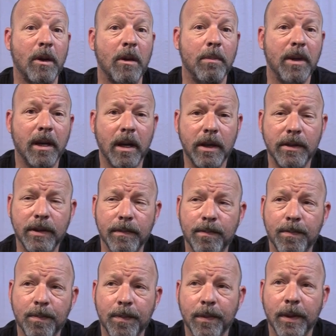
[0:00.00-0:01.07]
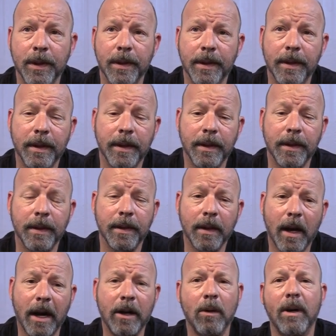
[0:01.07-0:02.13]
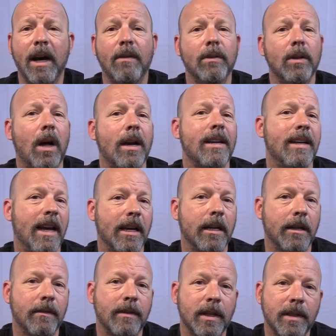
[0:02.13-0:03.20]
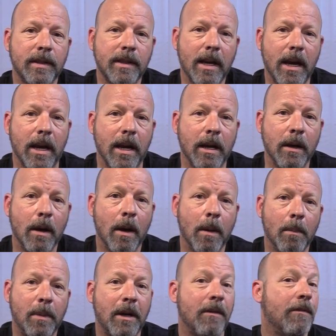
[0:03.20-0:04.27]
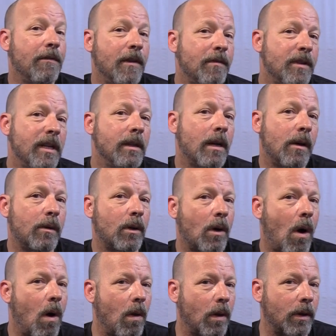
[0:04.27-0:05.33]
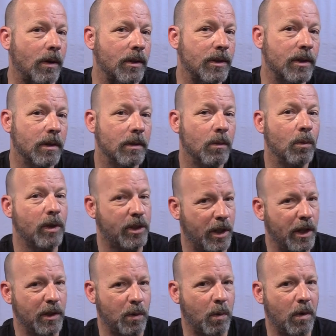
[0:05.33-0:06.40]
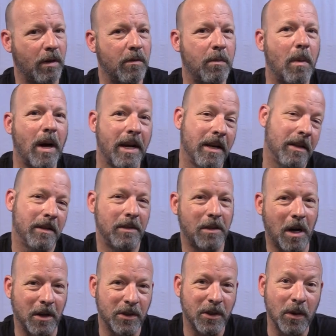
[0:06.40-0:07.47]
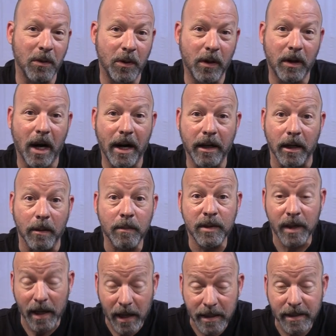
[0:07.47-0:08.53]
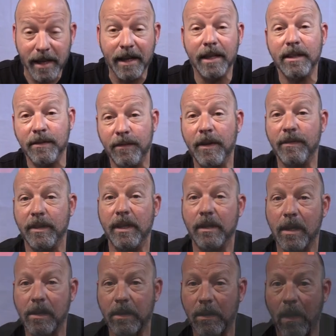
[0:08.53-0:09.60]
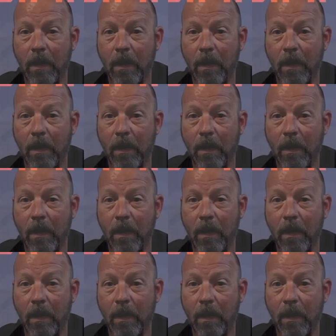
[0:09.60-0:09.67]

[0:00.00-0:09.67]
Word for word: me because I don't have a lot negative to say, but at fifteen hundred dollars, which is one of my not so good items, is that it's fifteen hundred